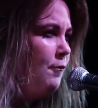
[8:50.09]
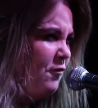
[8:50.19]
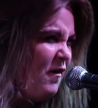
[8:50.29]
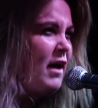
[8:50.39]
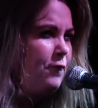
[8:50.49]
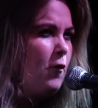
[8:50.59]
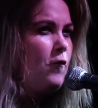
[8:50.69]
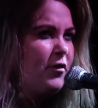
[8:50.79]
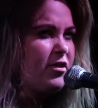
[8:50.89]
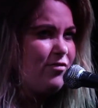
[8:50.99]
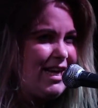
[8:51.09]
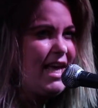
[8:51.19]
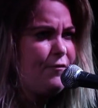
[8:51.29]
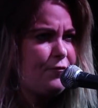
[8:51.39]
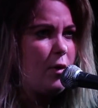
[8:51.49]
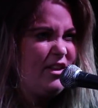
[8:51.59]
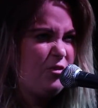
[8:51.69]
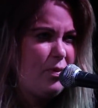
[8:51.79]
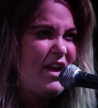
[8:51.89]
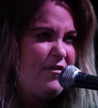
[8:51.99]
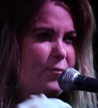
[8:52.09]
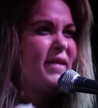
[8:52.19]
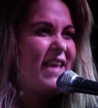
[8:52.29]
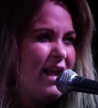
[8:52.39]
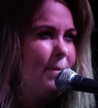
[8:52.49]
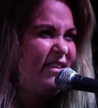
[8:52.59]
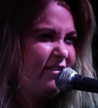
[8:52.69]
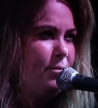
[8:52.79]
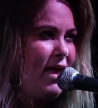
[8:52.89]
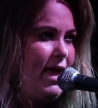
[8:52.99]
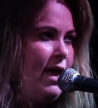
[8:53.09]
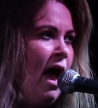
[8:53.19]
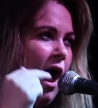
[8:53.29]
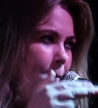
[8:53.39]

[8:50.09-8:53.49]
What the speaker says: I'm thankful for the relief, though it's brief, but then I miss me.